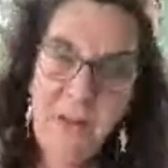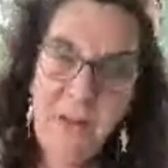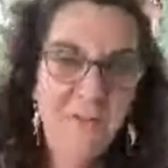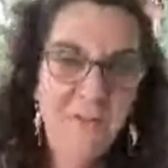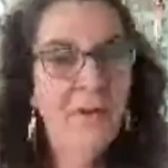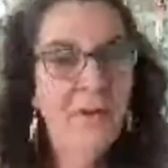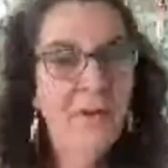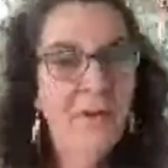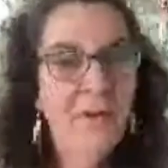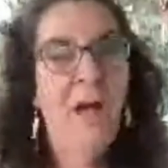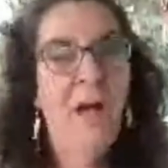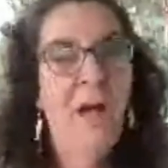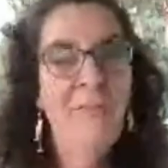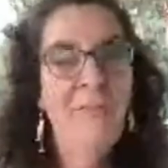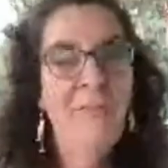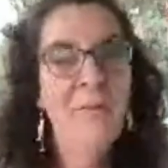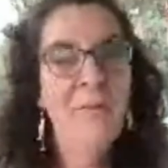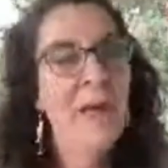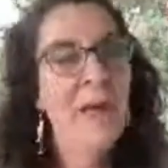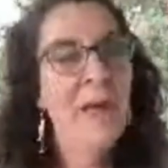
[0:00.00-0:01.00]
my lawyer will
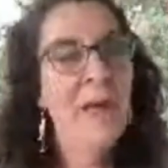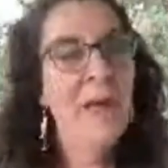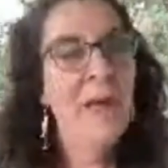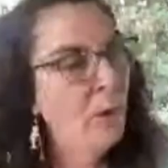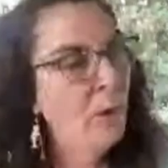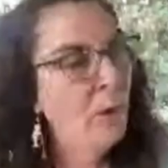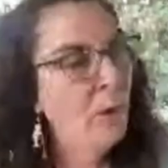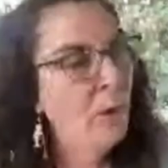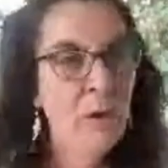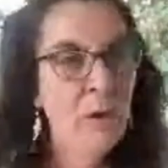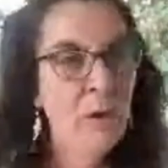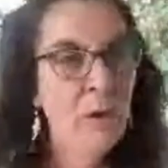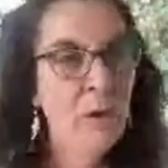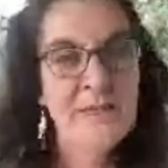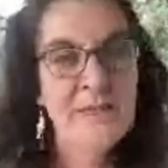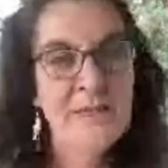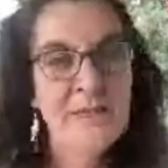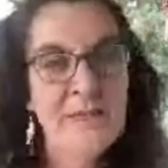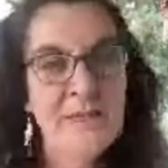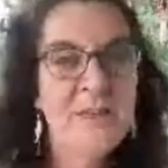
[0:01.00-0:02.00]
contact you
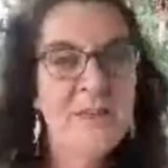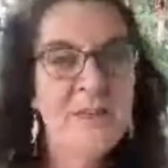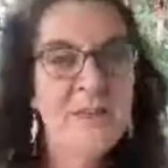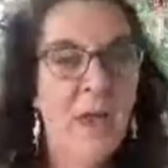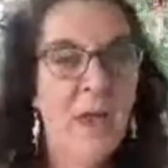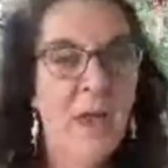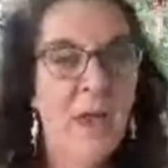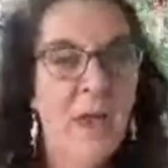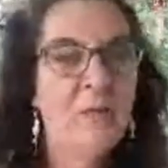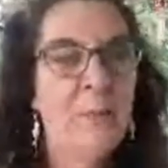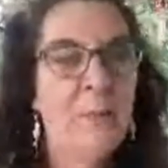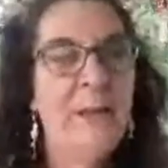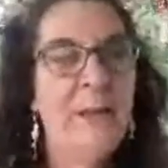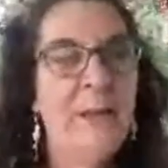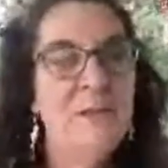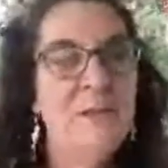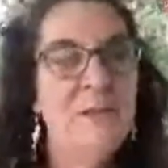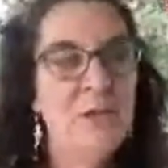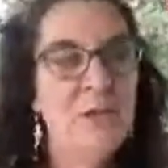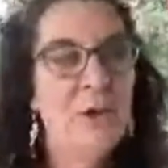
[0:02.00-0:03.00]
next, because you are not going to
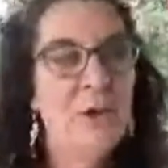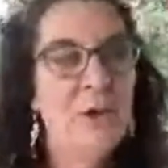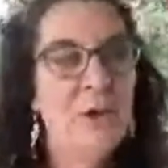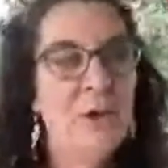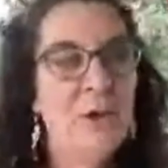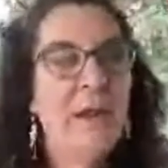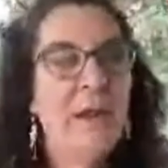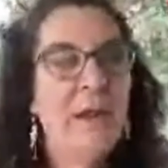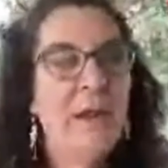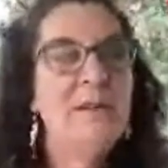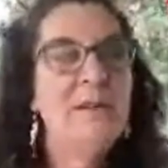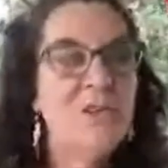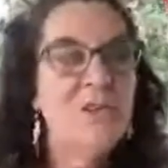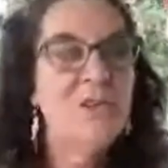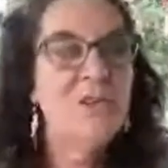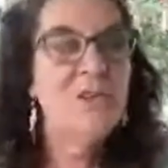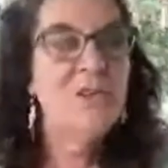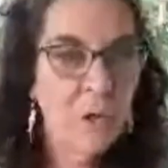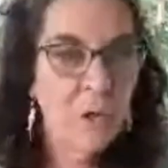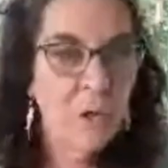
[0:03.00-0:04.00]
discriminate
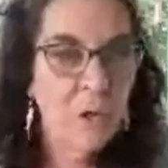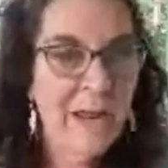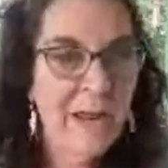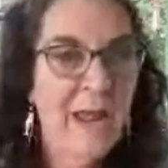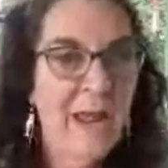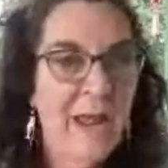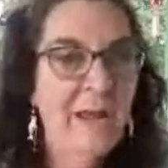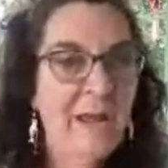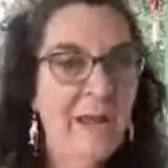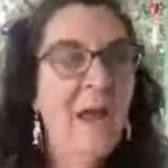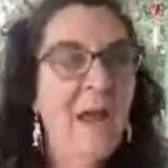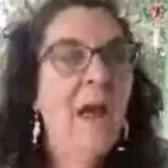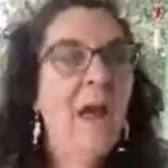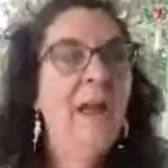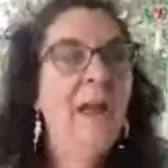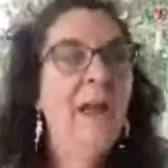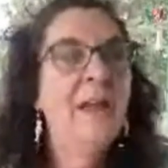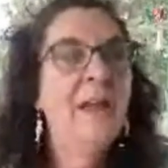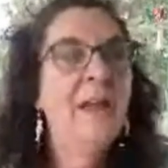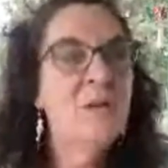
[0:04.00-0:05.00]
against what
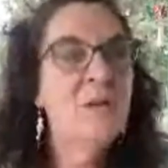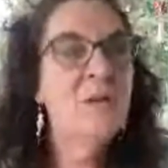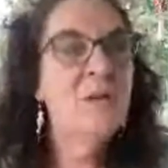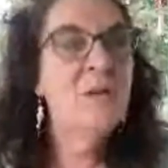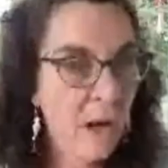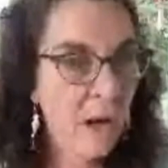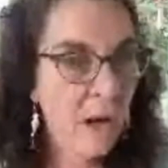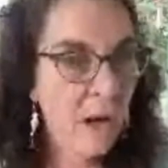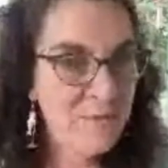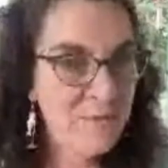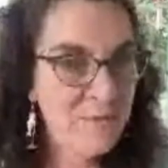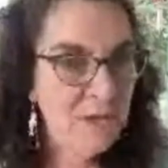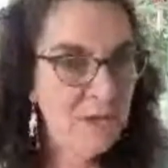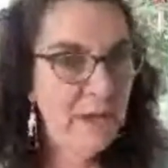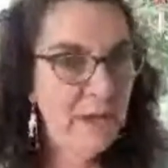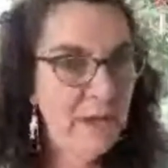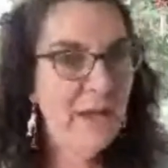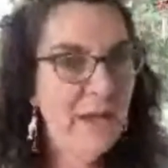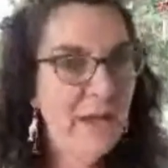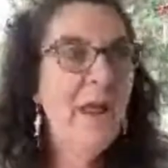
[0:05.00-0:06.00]
I'm doing
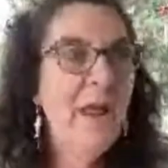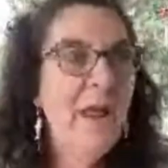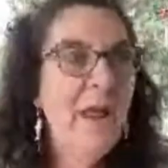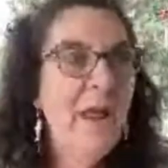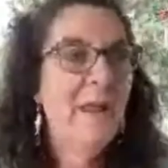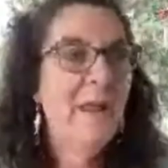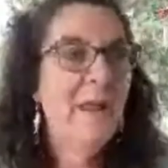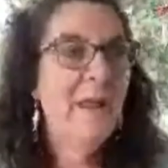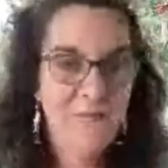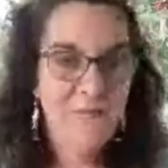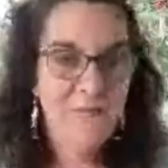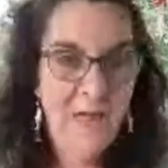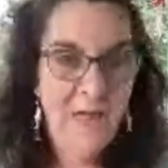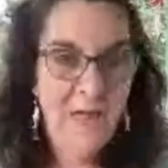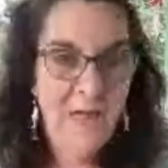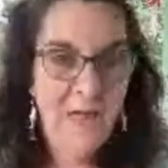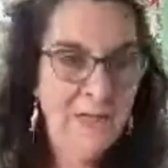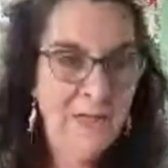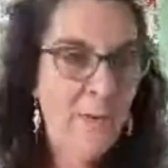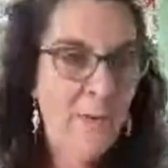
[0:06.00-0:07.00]
that's federally
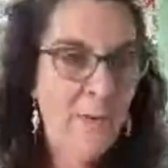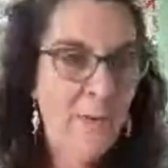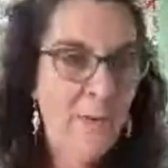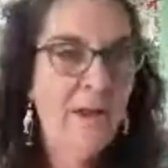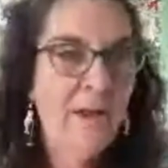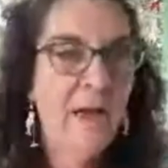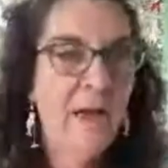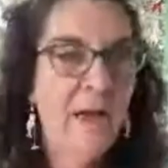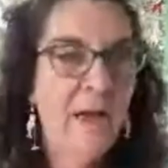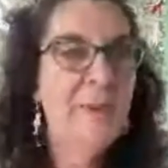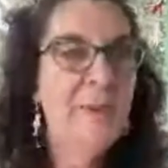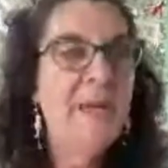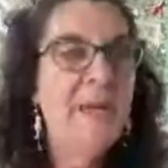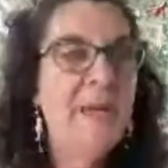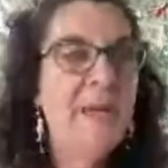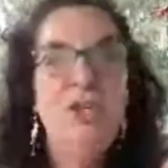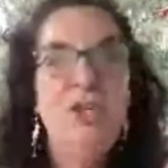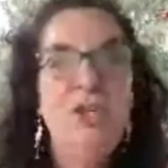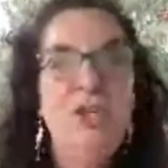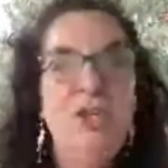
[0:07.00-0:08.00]
recognized, because you
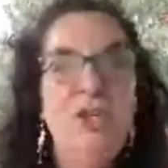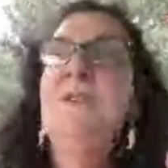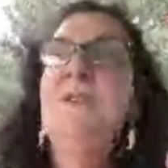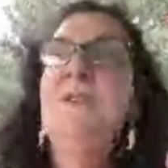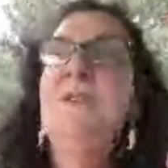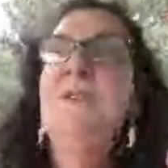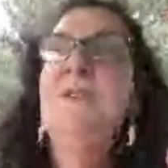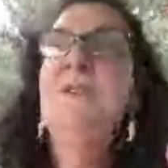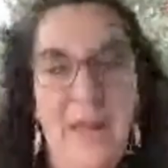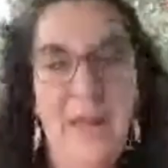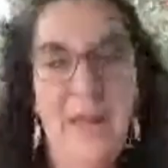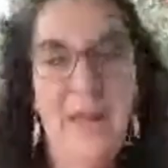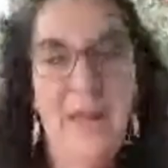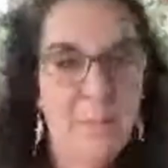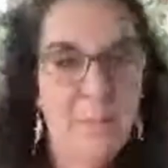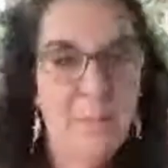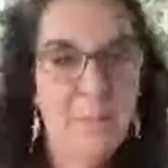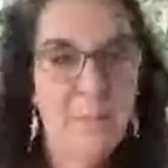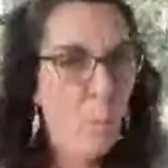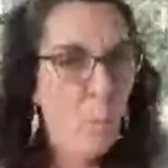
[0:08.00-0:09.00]
decide that it's
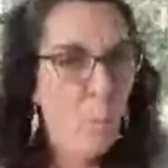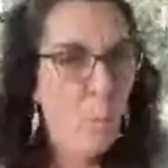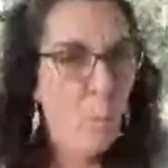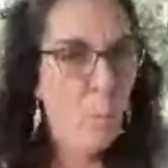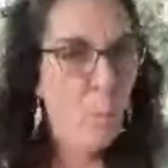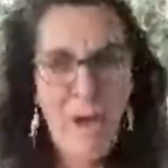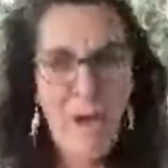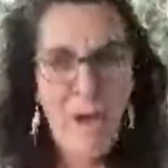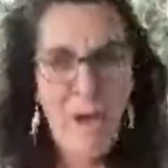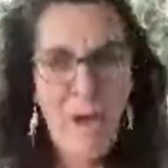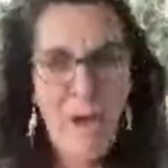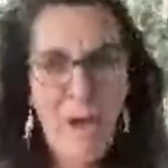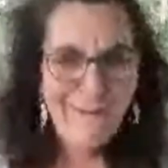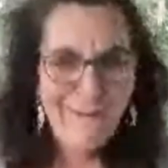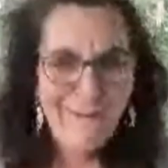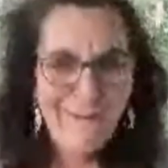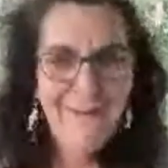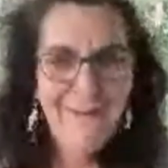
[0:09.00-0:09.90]
marijuana